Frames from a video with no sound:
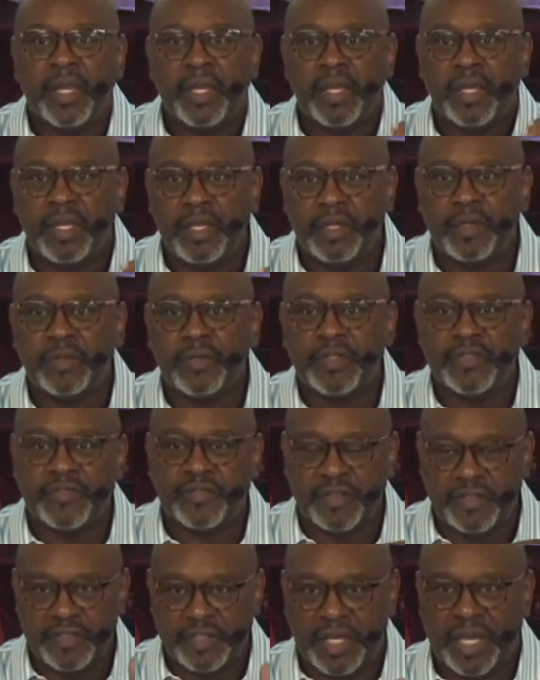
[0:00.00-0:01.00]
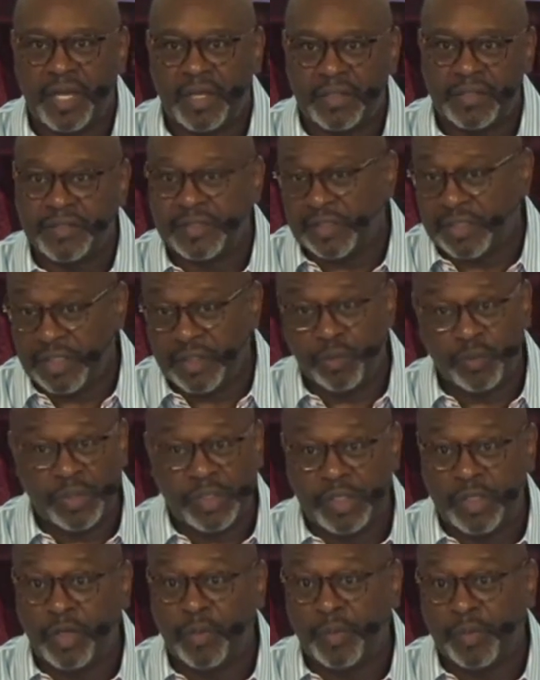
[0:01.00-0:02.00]
Here is the challenge, and he
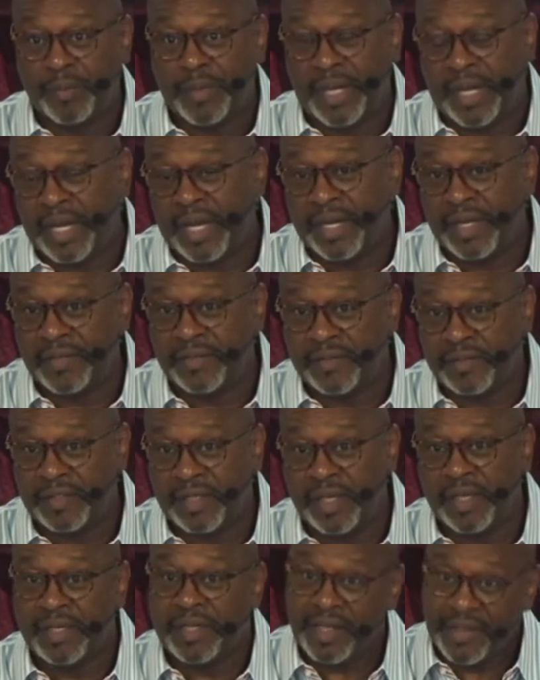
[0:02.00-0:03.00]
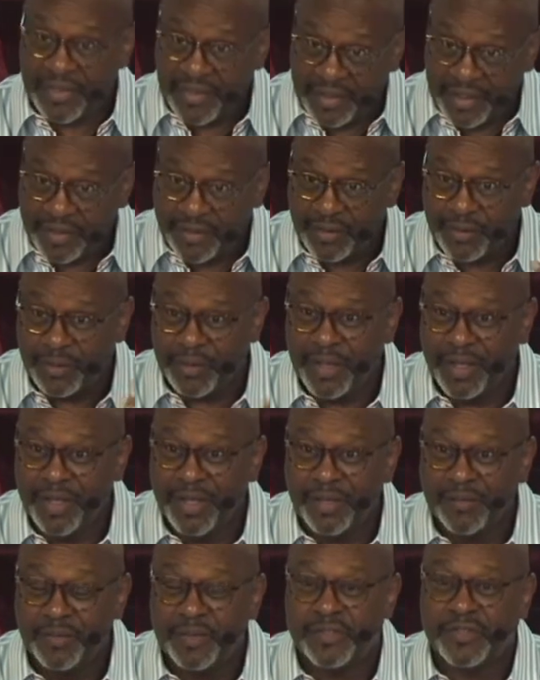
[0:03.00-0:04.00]
really opened my eyes today, and I thank you,
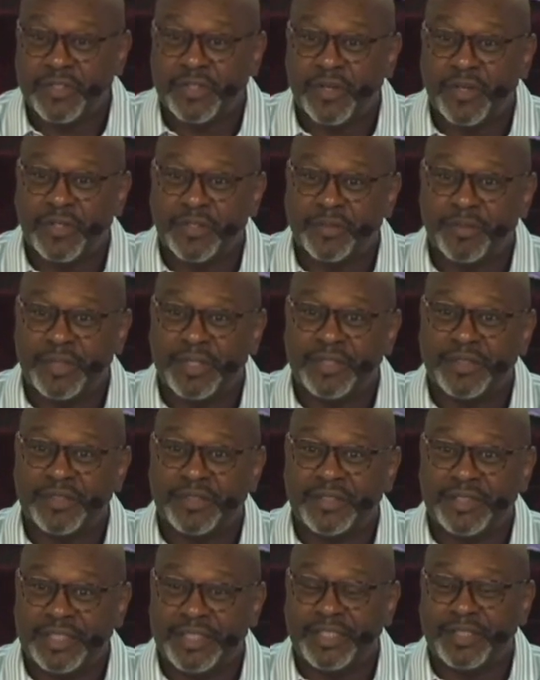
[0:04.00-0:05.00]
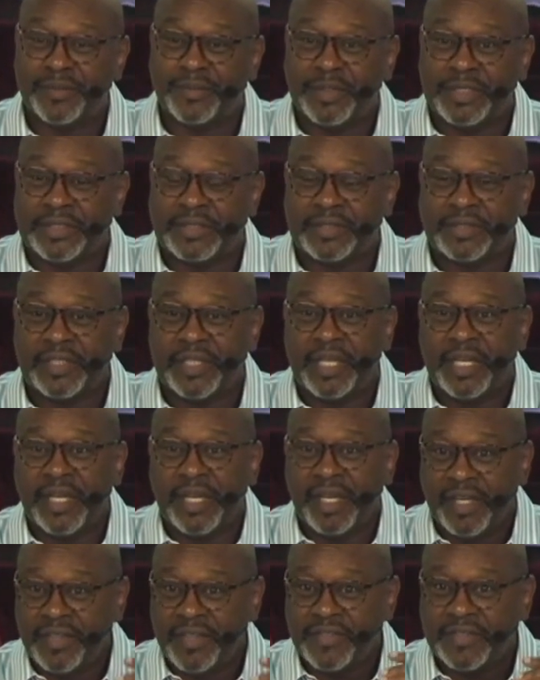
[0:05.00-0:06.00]
Mr. Charles Beasley, Deacon Beasley.
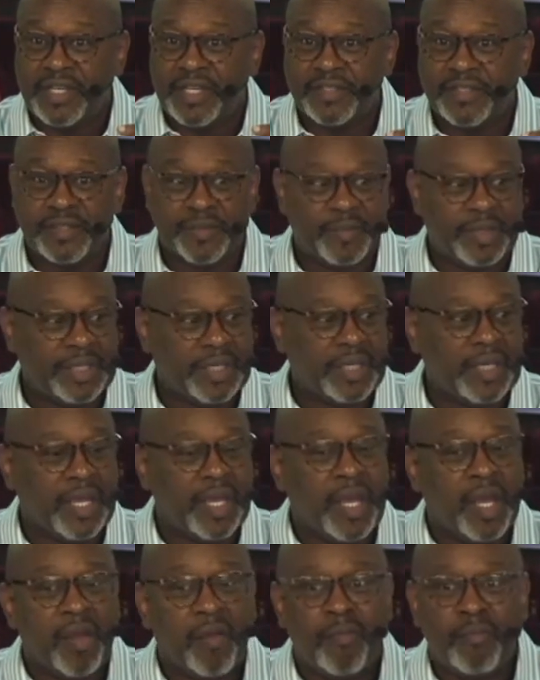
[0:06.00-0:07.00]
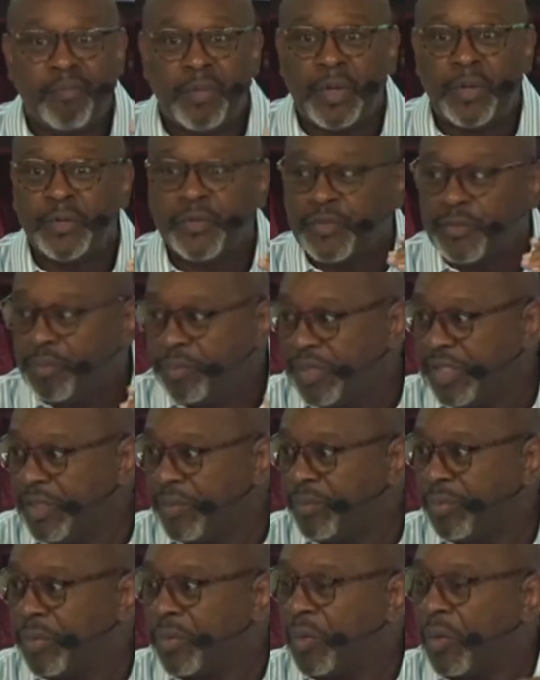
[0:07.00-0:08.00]
He said to me, most
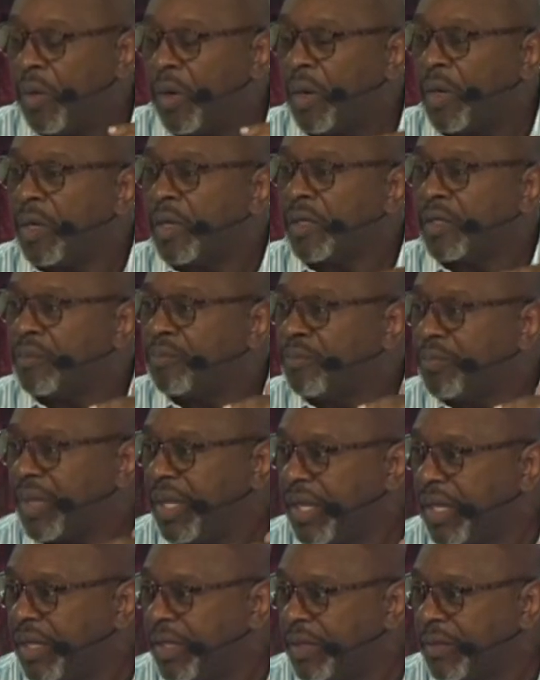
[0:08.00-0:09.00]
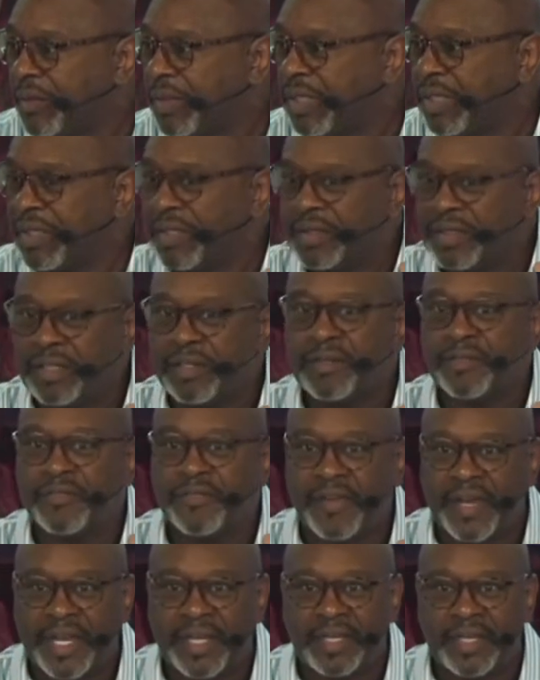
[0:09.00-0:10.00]
people are comparing their
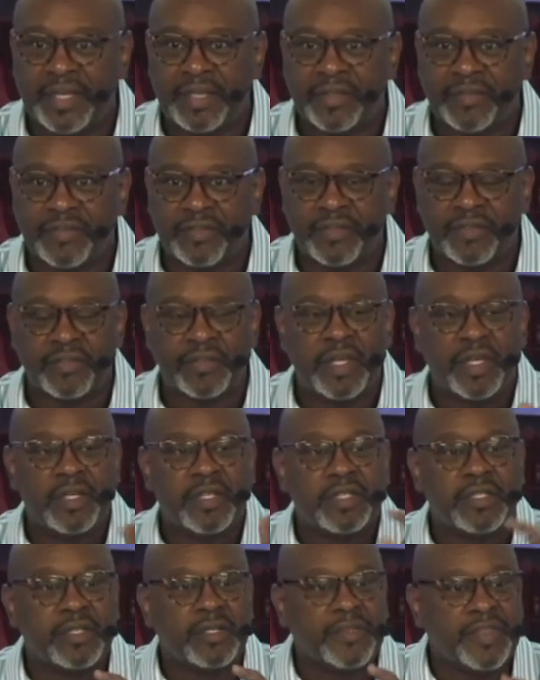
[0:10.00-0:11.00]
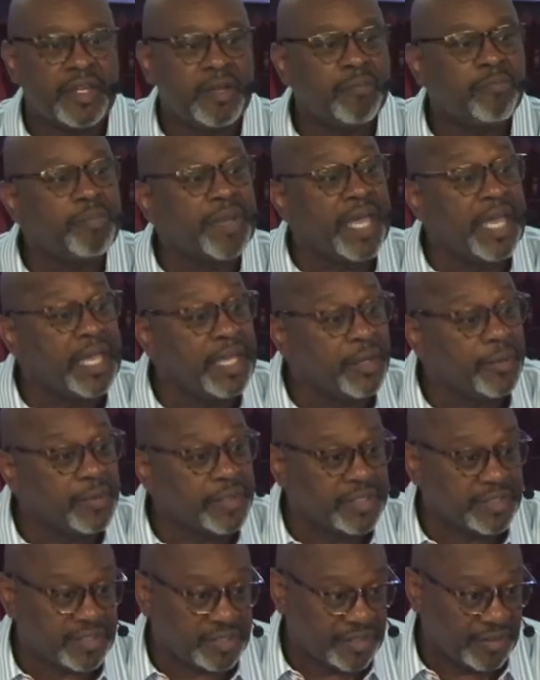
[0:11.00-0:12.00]
finances to their
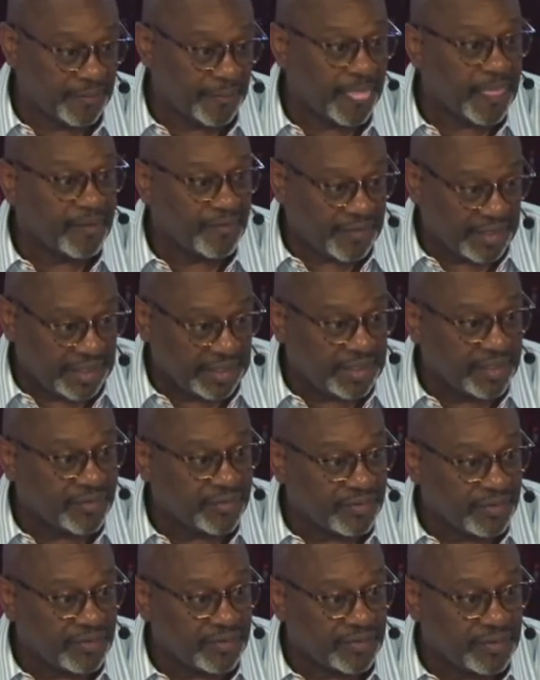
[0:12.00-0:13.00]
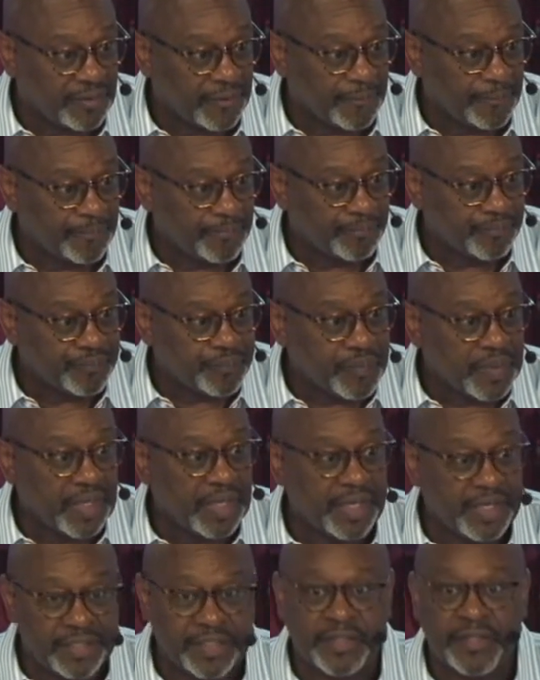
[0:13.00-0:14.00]
parents' finances
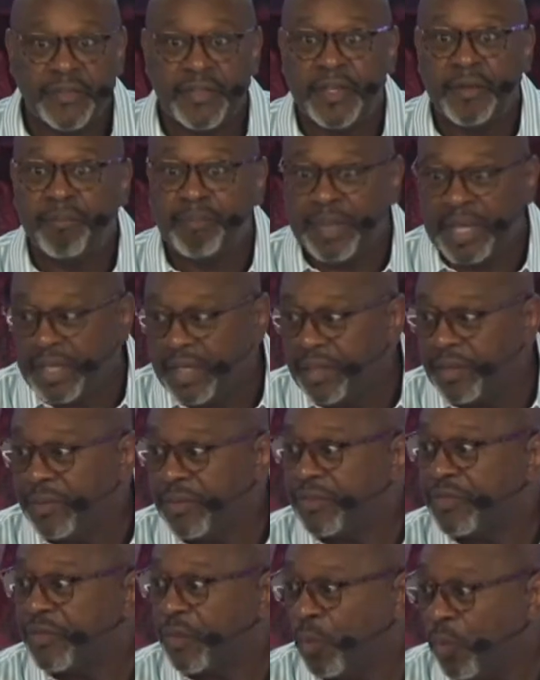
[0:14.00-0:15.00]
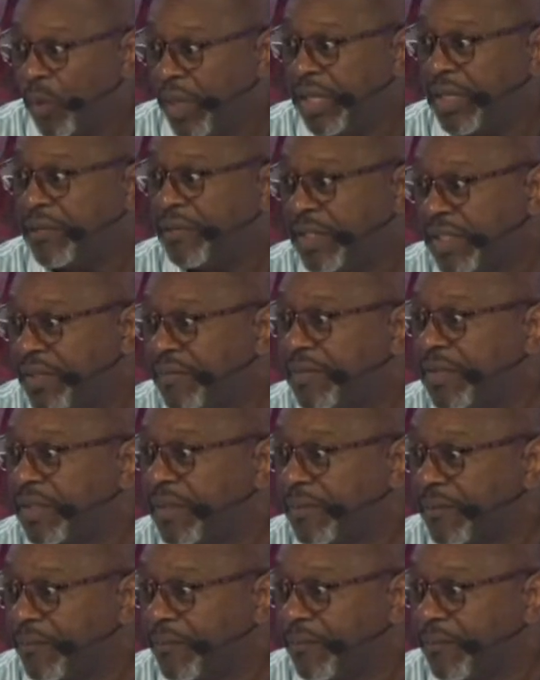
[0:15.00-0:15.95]
and to their parents' way of living.